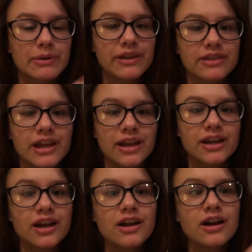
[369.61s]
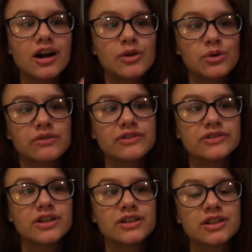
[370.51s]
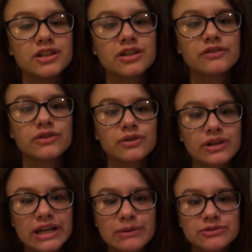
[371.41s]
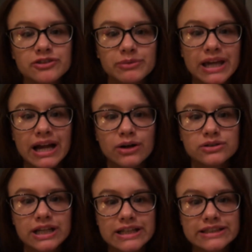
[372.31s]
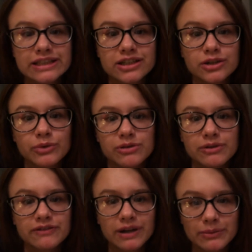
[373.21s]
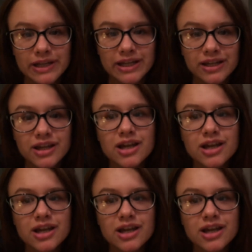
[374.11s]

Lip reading: I think I would have inserted a few clips of me out at dinner with my family,